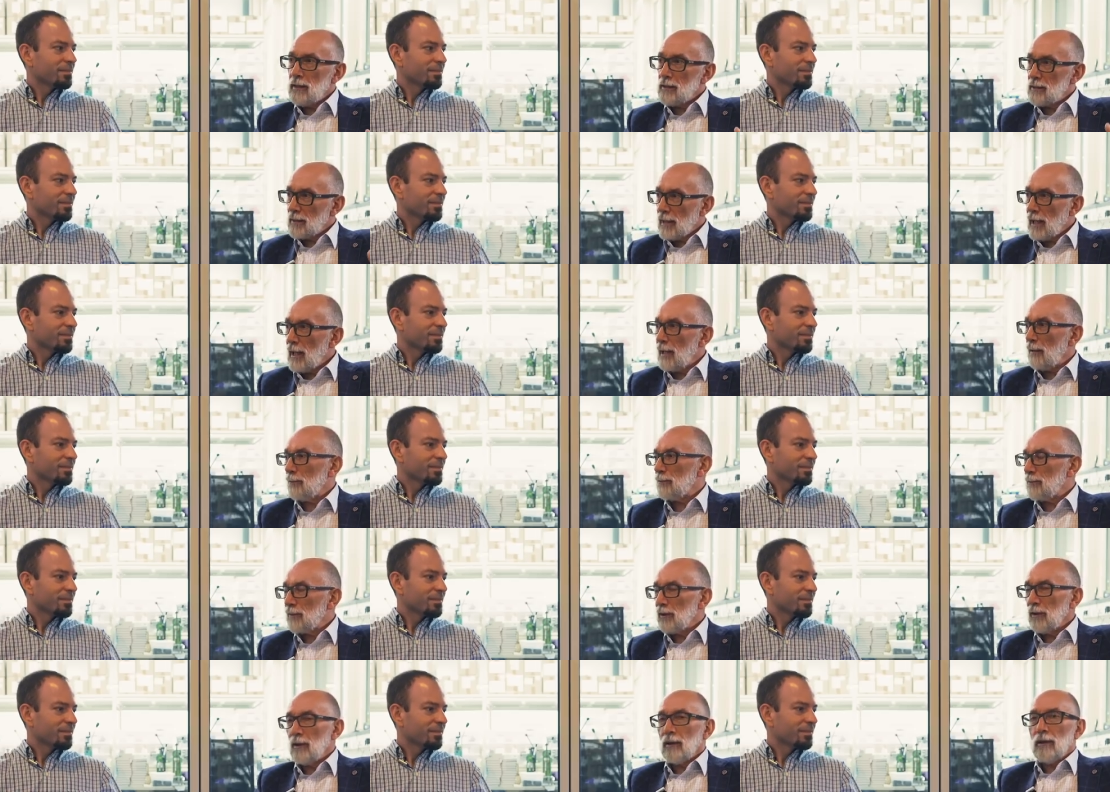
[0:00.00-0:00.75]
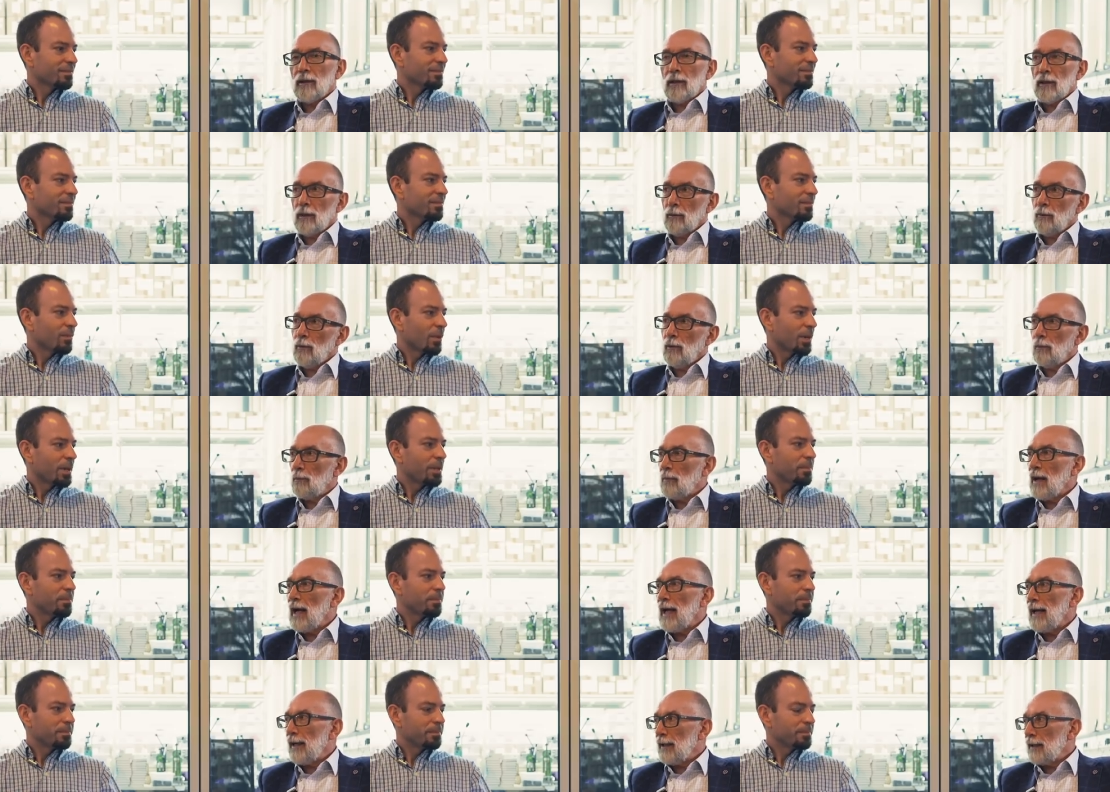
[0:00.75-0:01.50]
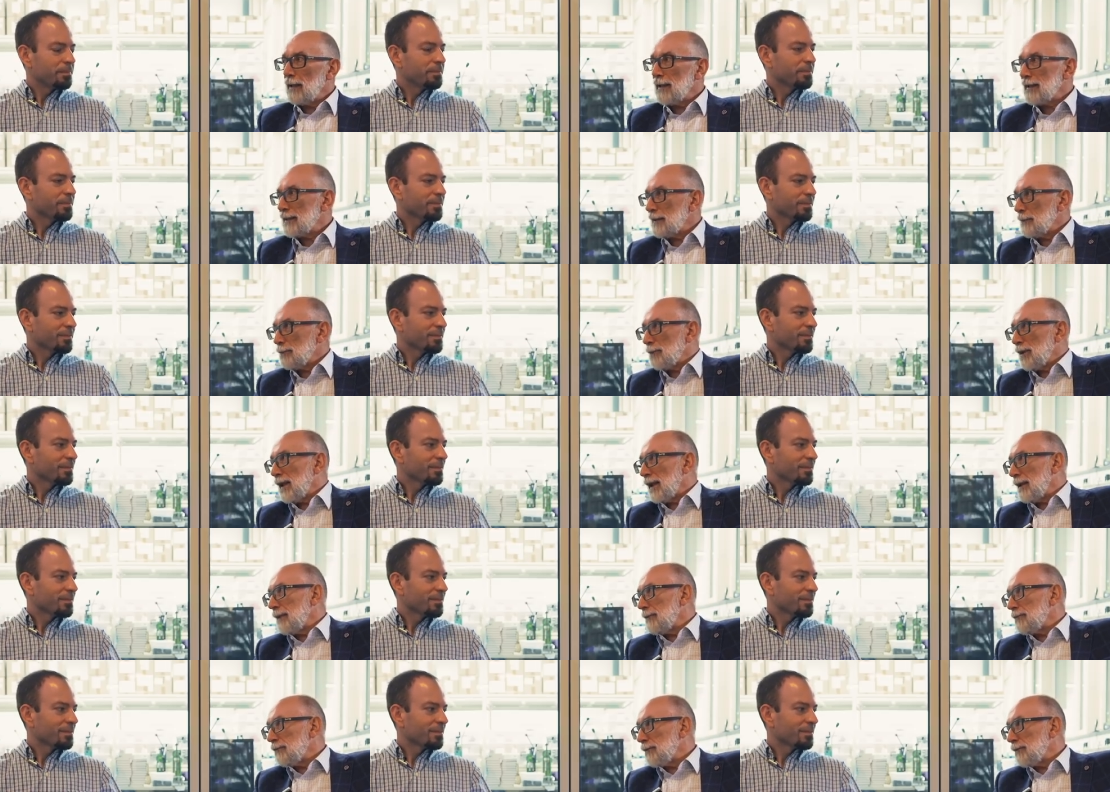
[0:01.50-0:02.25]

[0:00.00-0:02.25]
Speaker 1: is helped. He will right. buy another pen,